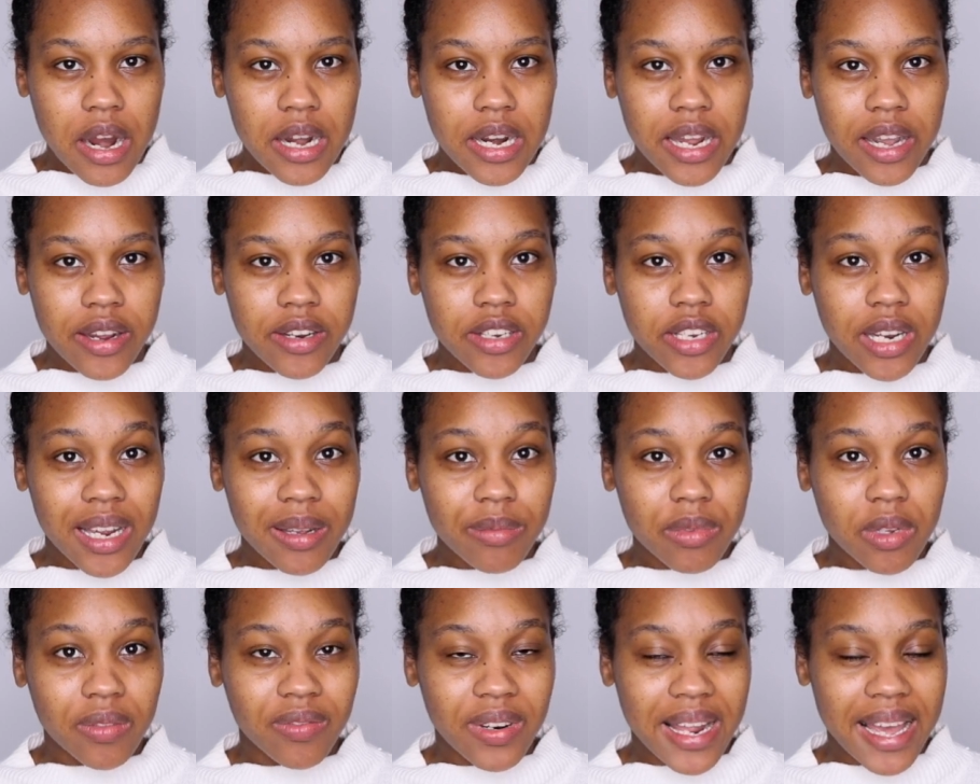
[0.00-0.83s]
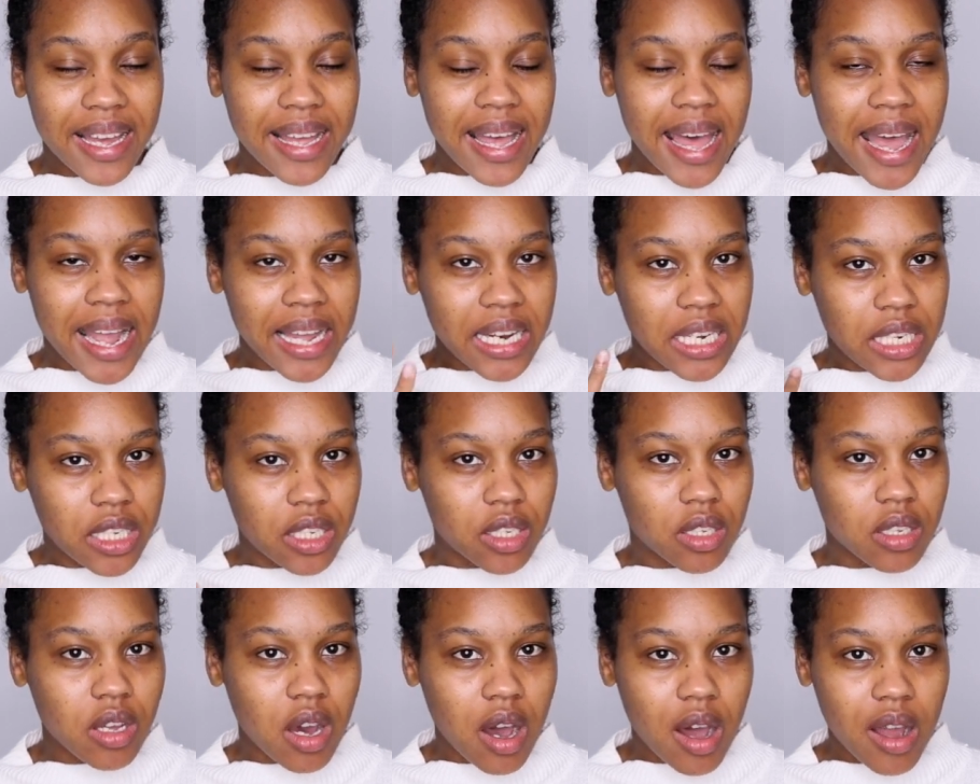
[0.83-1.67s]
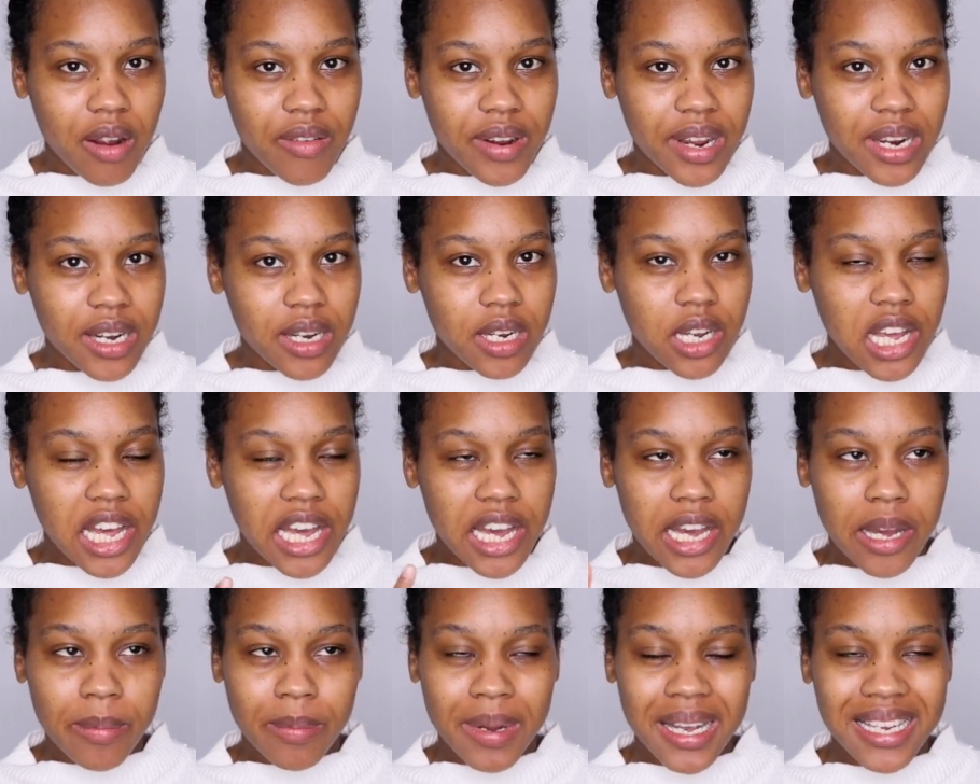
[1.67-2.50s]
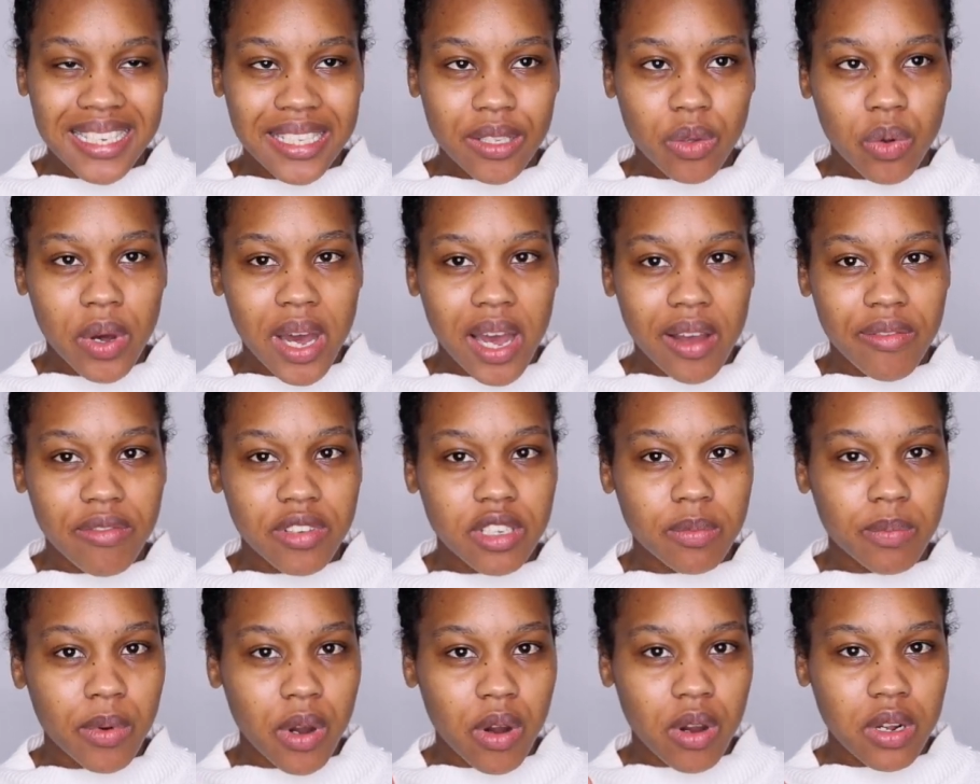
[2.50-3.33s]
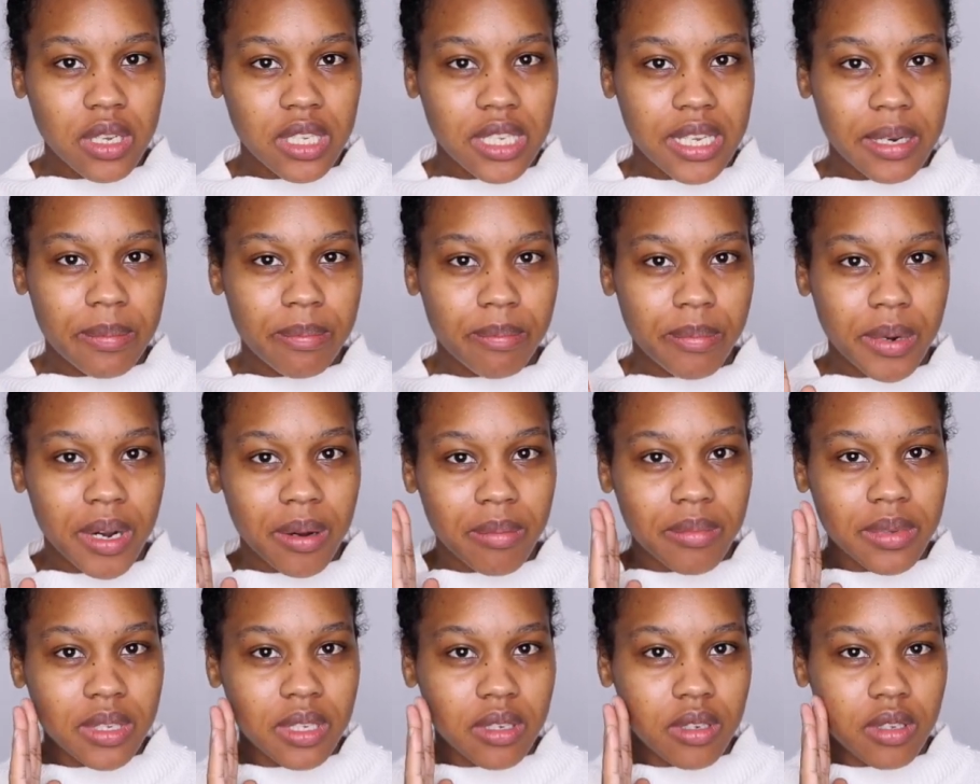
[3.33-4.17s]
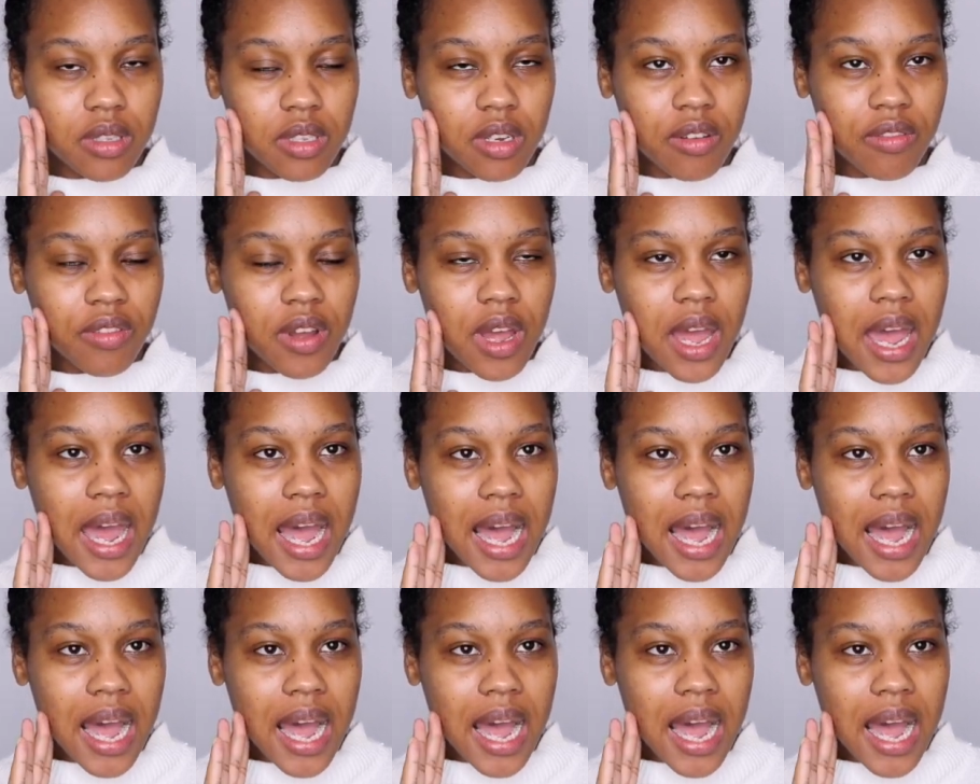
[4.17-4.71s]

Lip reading: Now in terms of like acne scarring, I still have spots and bumps and stuff,